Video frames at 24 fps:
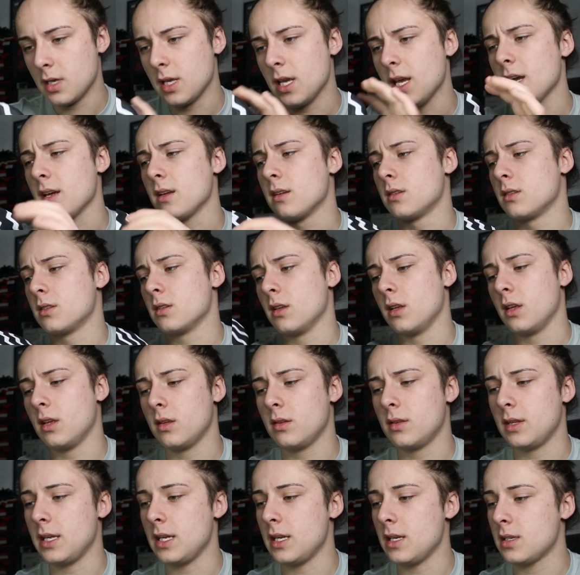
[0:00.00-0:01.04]
yeah, so
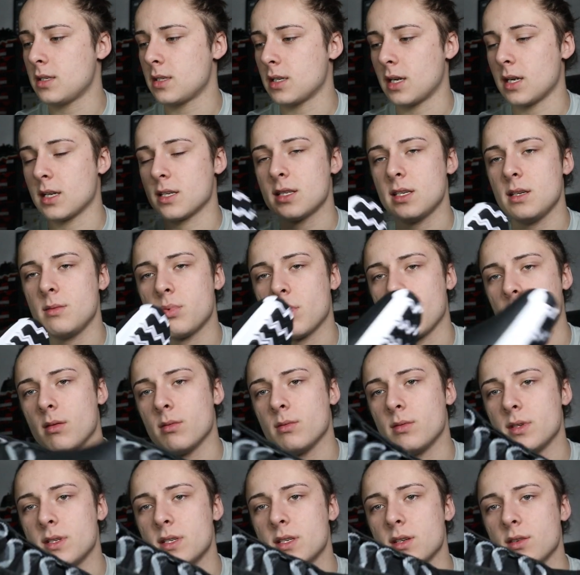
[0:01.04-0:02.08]
these honestly
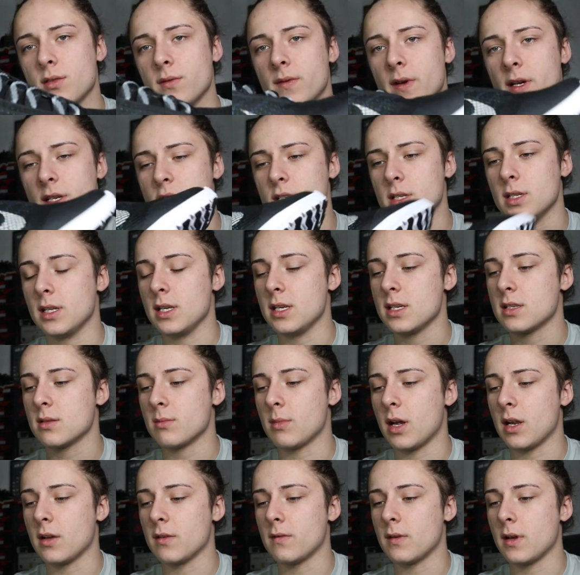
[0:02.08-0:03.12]
probably still fetch a decent
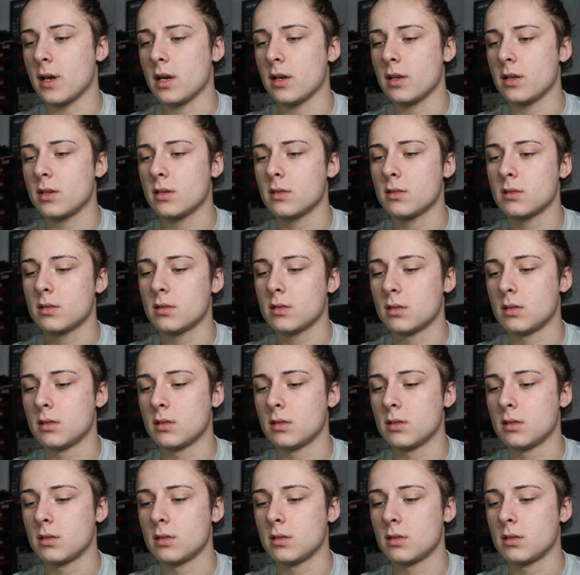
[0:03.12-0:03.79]
amount of value.